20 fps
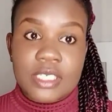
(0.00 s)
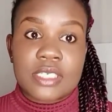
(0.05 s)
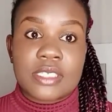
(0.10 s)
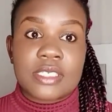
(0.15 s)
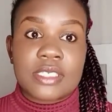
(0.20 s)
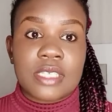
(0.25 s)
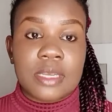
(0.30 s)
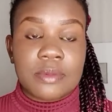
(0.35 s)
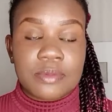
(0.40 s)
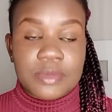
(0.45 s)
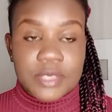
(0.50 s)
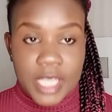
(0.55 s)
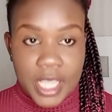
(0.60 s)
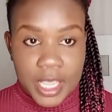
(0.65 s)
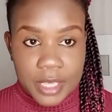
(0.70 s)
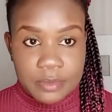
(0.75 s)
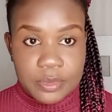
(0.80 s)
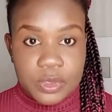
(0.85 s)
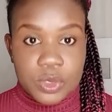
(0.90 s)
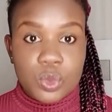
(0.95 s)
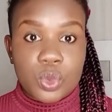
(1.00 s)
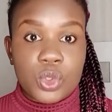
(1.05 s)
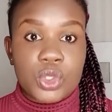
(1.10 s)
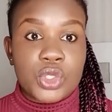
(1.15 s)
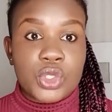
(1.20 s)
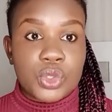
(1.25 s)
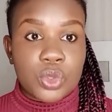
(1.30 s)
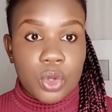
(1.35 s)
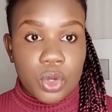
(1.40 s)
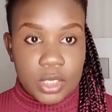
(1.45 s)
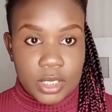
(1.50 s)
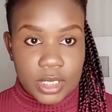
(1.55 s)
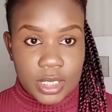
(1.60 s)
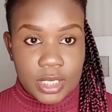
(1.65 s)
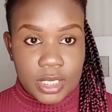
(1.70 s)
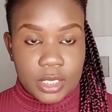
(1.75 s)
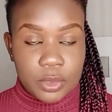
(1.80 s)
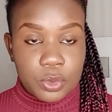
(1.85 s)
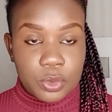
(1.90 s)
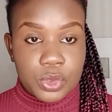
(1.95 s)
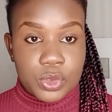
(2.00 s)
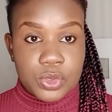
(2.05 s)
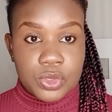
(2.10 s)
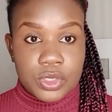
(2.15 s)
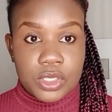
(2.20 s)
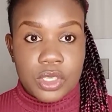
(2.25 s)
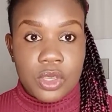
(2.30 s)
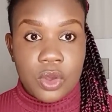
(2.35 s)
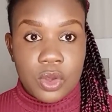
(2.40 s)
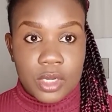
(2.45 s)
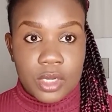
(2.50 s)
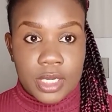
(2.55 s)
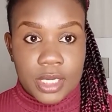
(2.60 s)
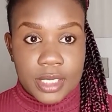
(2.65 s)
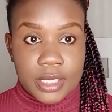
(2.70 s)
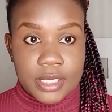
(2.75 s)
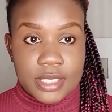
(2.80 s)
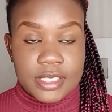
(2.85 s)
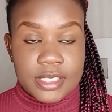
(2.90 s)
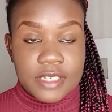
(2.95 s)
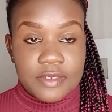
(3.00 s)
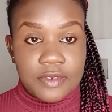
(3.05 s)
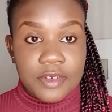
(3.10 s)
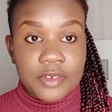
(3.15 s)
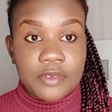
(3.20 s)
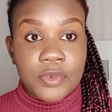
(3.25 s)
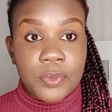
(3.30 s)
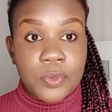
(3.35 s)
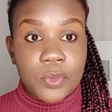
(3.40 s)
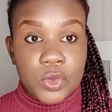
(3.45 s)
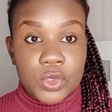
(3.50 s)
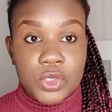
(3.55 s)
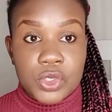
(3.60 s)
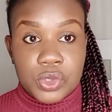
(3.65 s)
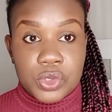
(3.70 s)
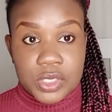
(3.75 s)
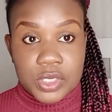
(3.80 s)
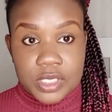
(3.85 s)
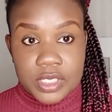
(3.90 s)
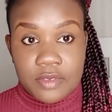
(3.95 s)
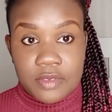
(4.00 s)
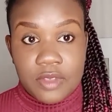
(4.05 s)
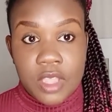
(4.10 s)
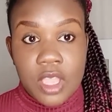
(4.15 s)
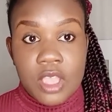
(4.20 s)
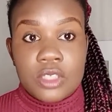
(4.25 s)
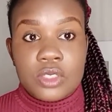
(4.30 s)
sometimes what you order, like what you see online, is different from what you receive.